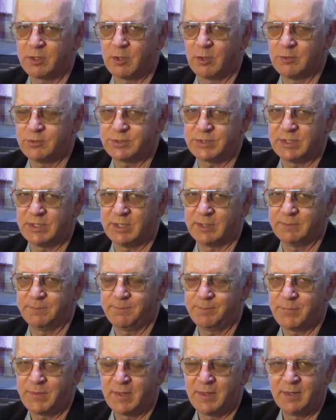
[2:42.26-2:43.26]
that goes in
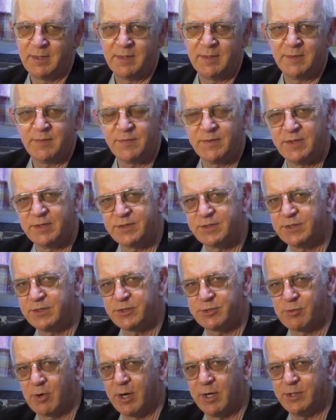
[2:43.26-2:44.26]
that's a
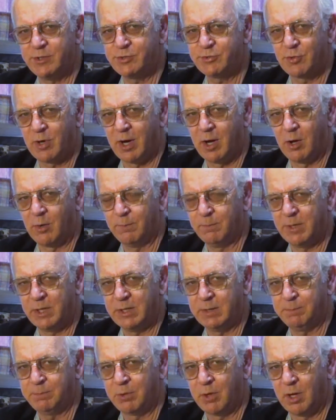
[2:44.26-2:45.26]
strange round
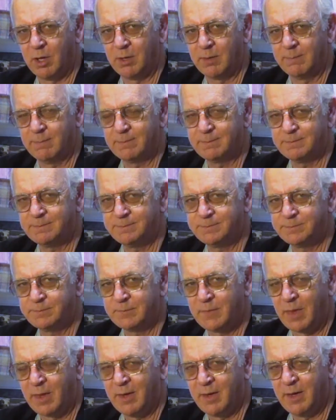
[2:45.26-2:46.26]
MIDI plug.
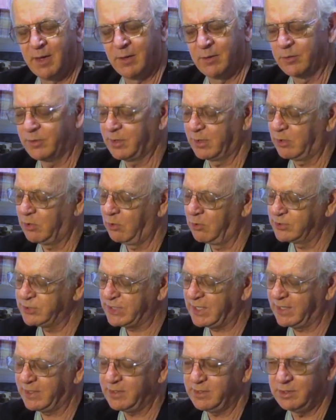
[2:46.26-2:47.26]
And looking
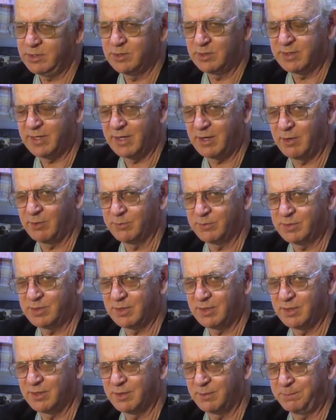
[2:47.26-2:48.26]
close at it, you'll count
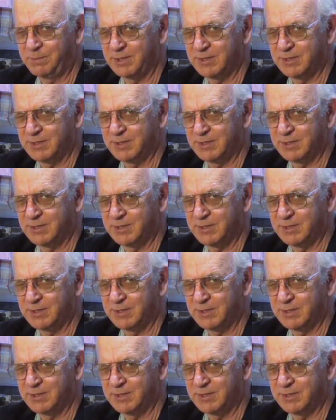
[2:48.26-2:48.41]
uh, the